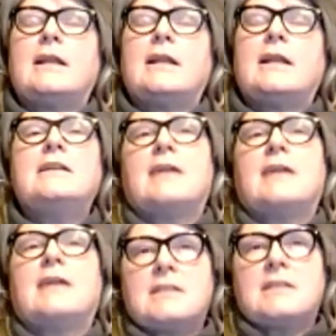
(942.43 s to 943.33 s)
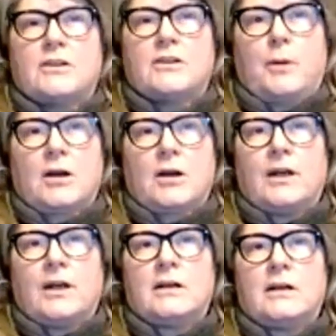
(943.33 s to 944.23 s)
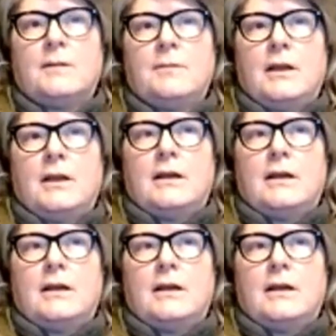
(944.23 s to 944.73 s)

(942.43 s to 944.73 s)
And I think that's another part where